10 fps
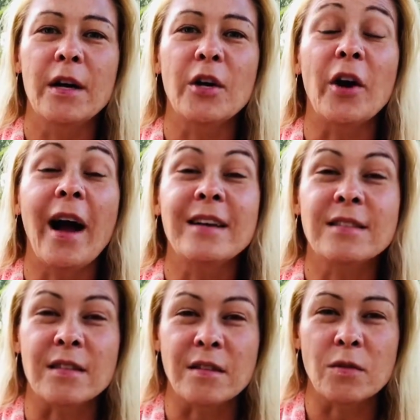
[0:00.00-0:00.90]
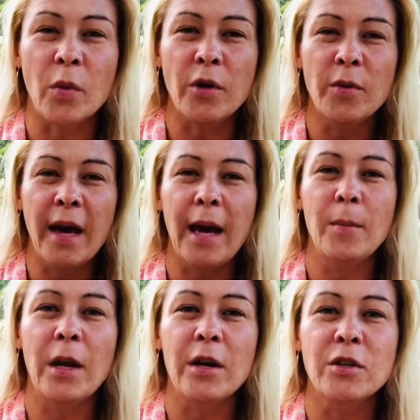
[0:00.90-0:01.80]
your essence, what you
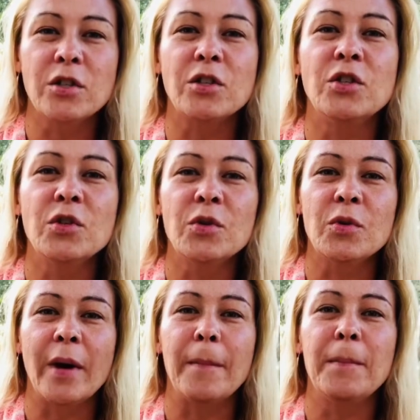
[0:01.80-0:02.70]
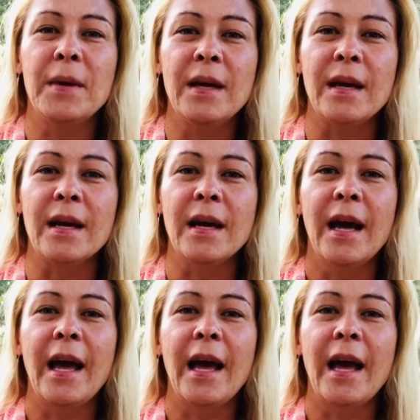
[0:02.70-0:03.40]
came here to do and be,